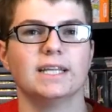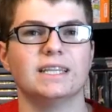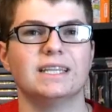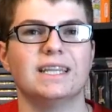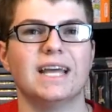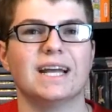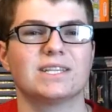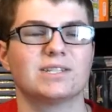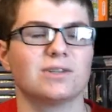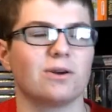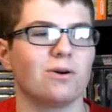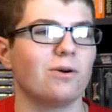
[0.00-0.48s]

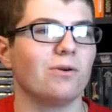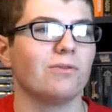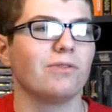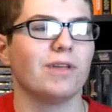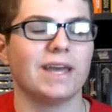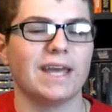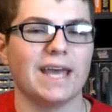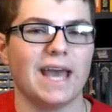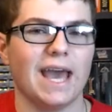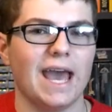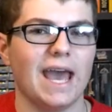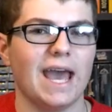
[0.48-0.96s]
That's all
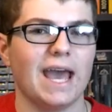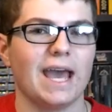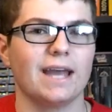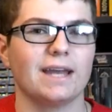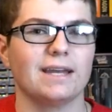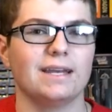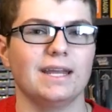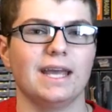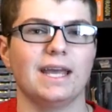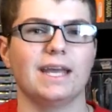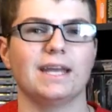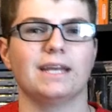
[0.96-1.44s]
they
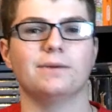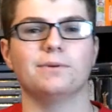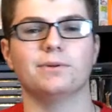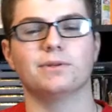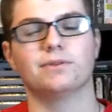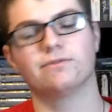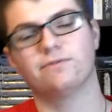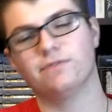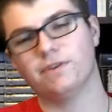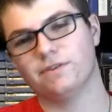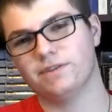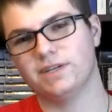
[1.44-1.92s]
had, and it
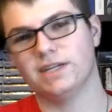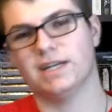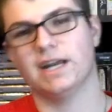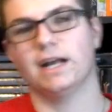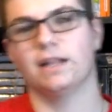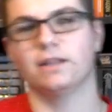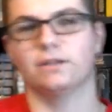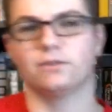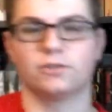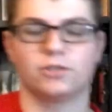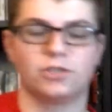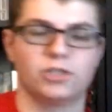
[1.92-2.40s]
was
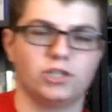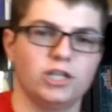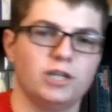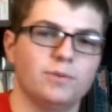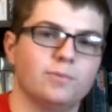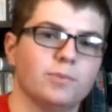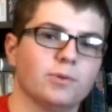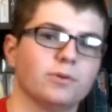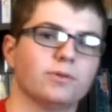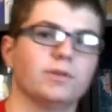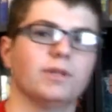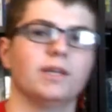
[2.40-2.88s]
$50
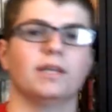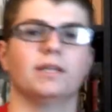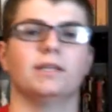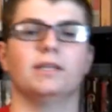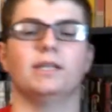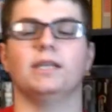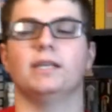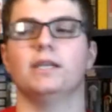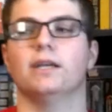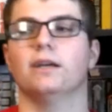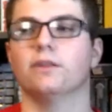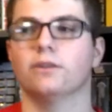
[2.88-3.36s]
cheaper than
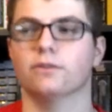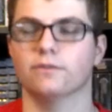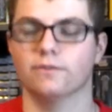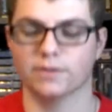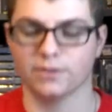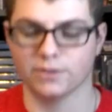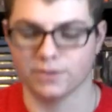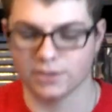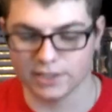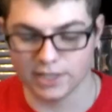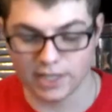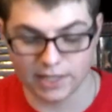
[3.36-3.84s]
the other
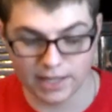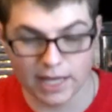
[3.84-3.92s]
version.